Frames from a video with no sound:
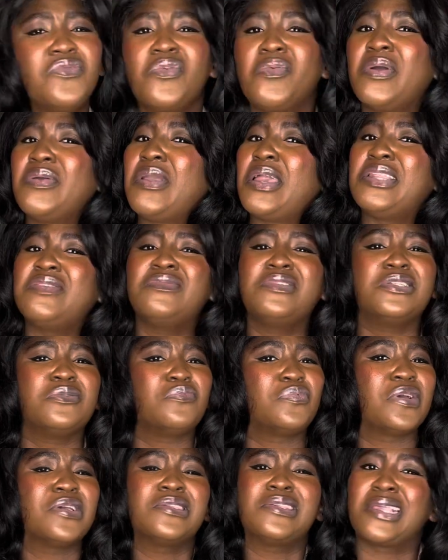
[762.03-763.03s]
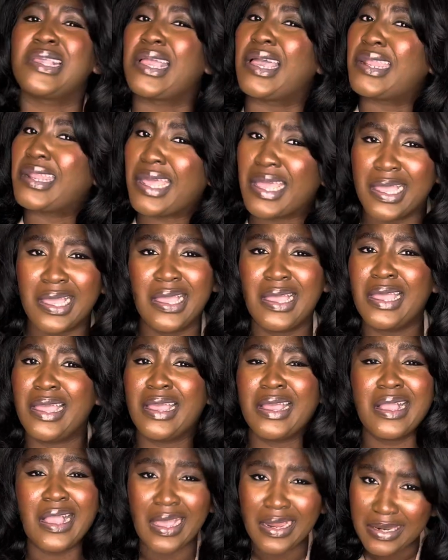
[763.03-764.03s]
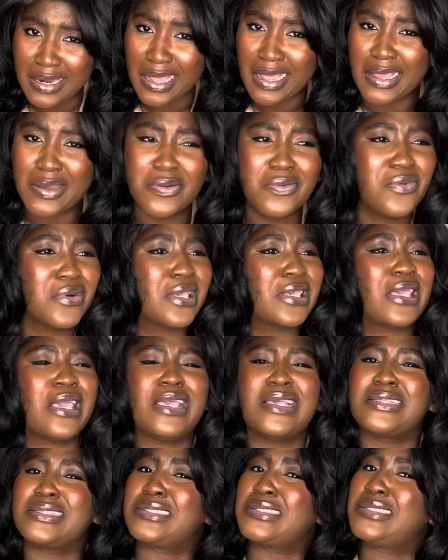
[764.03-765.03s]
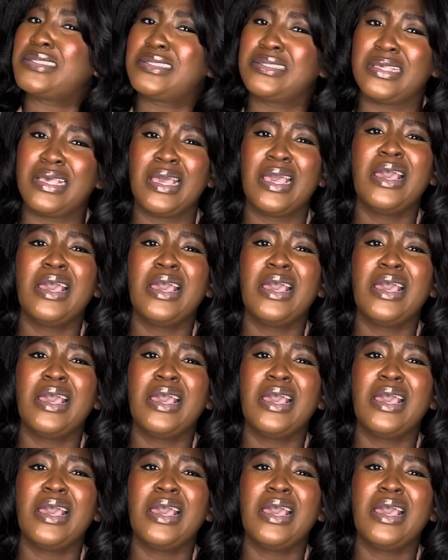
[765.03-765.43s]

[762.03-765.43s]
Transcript: know when you are even depressed in Ghana. Ghana, who cares?